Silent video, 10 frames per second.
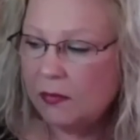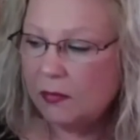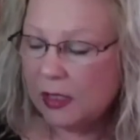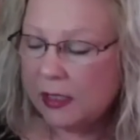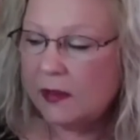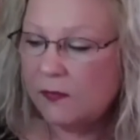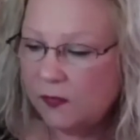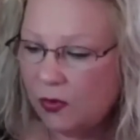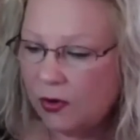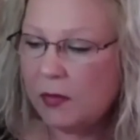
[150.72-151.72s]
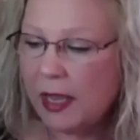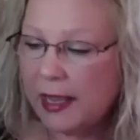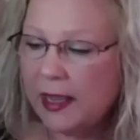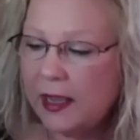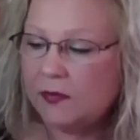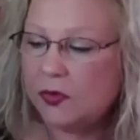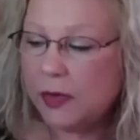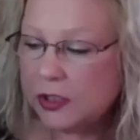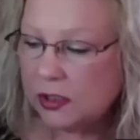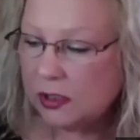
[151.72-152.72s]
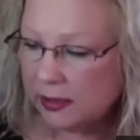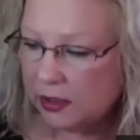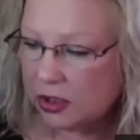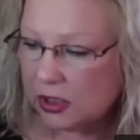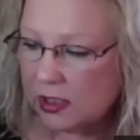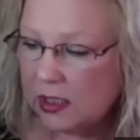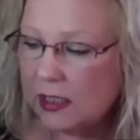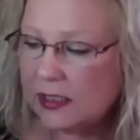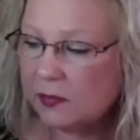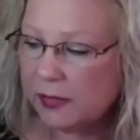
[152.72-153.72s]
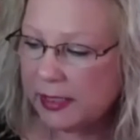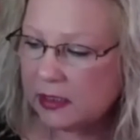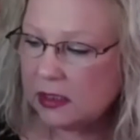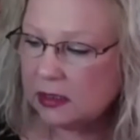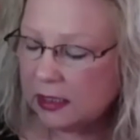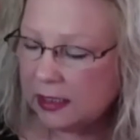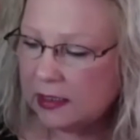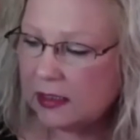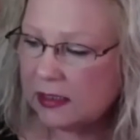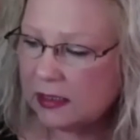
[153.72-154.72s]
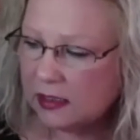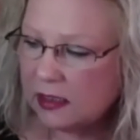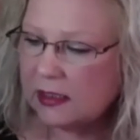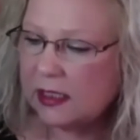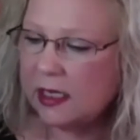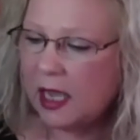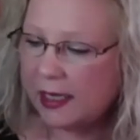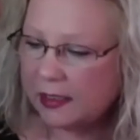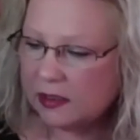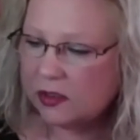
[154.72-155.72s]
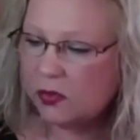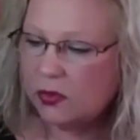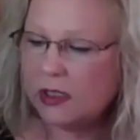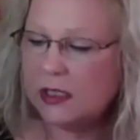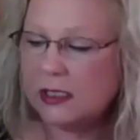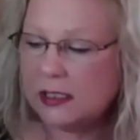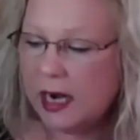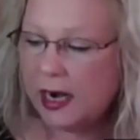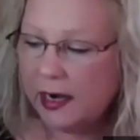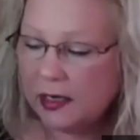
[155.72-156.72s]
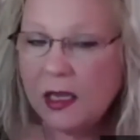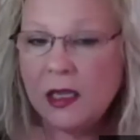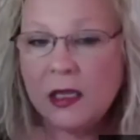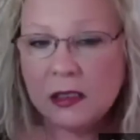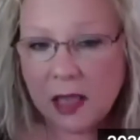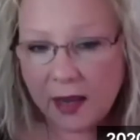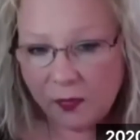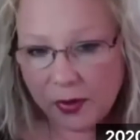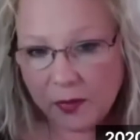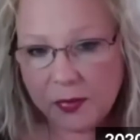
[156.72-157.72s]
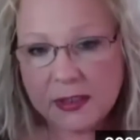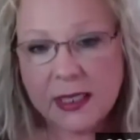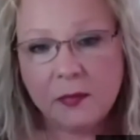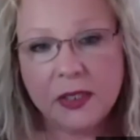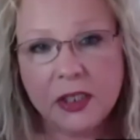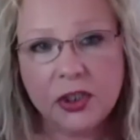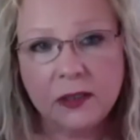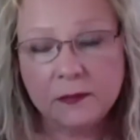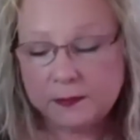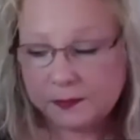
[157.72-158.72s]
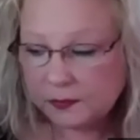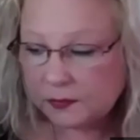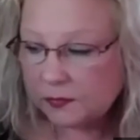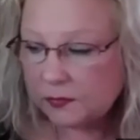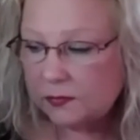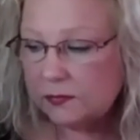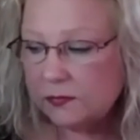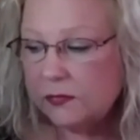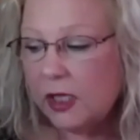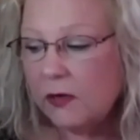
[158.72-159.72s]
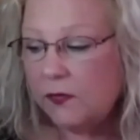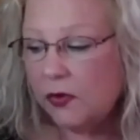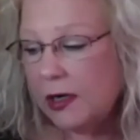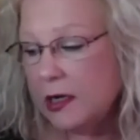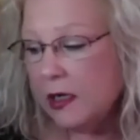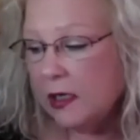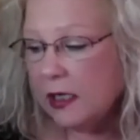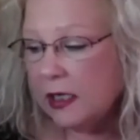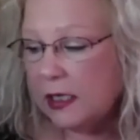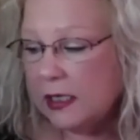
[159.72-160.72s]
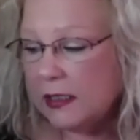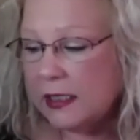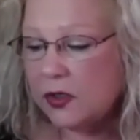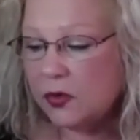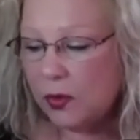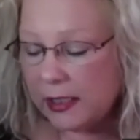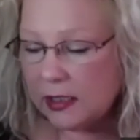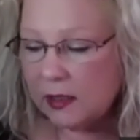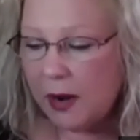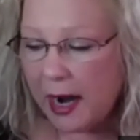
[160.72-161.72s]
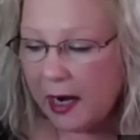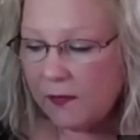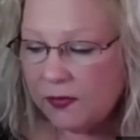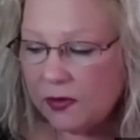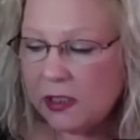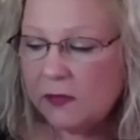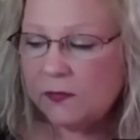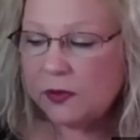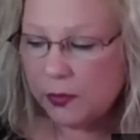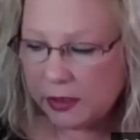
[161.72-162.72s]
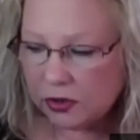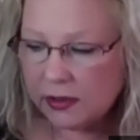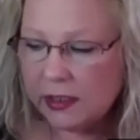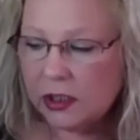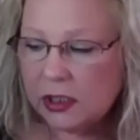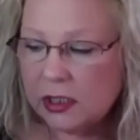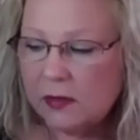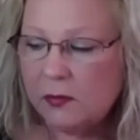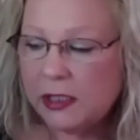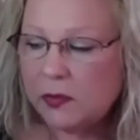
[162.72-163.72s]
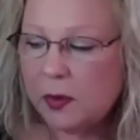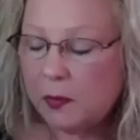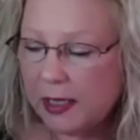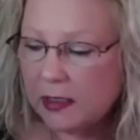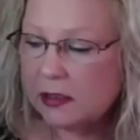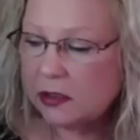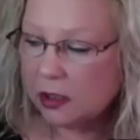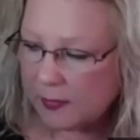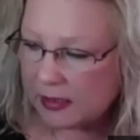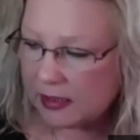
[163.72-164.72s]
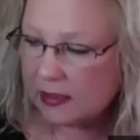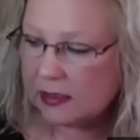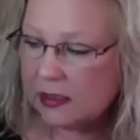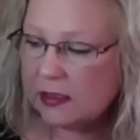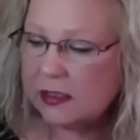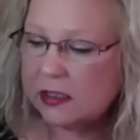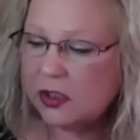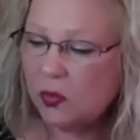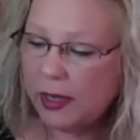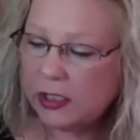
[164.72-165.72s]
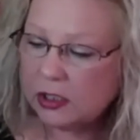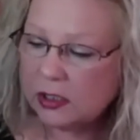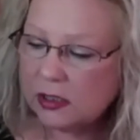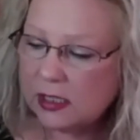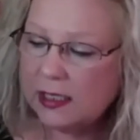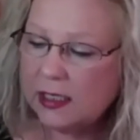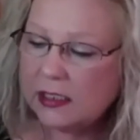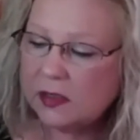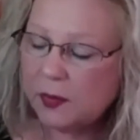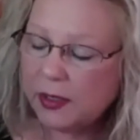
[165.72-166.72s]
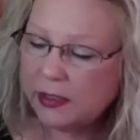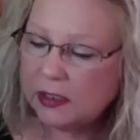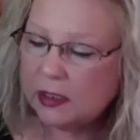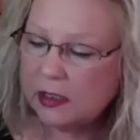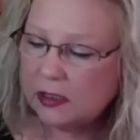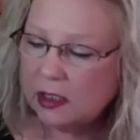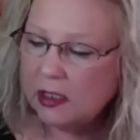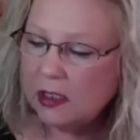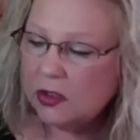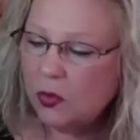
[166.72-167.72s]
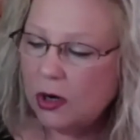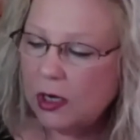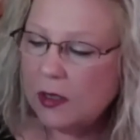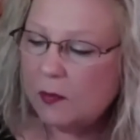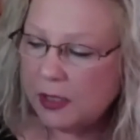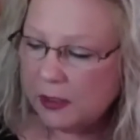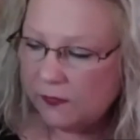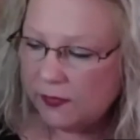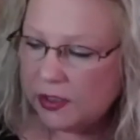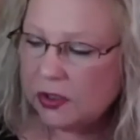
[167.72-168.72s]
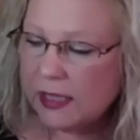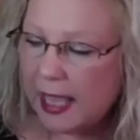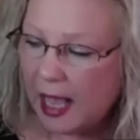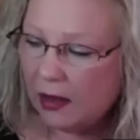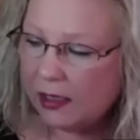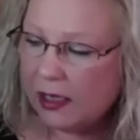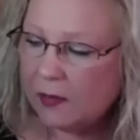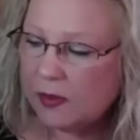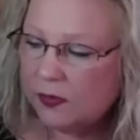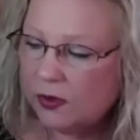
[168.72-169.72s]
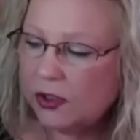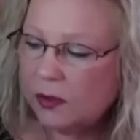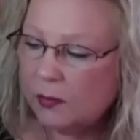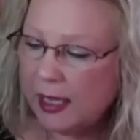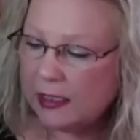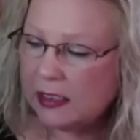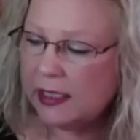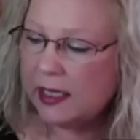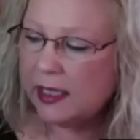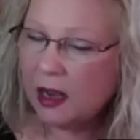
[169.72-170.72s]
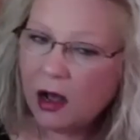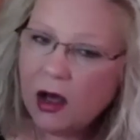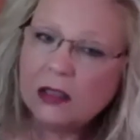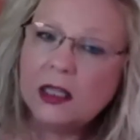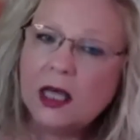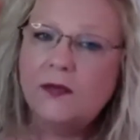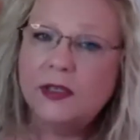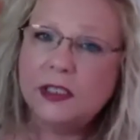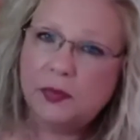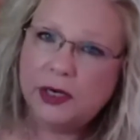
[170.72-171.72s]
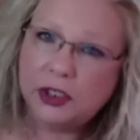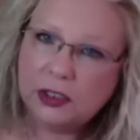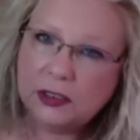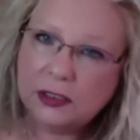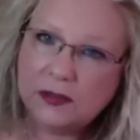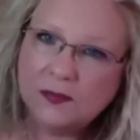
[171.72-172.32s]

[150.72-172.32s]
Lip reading: in the form of directional energy is meant to lend assistance and guidance toward a desired life purpose and mission. Therefore, it is a directing, powerful, influential energy meant to propel circumstances, situations, and experiences toward beneficial outcomes for humanity and all life expressions.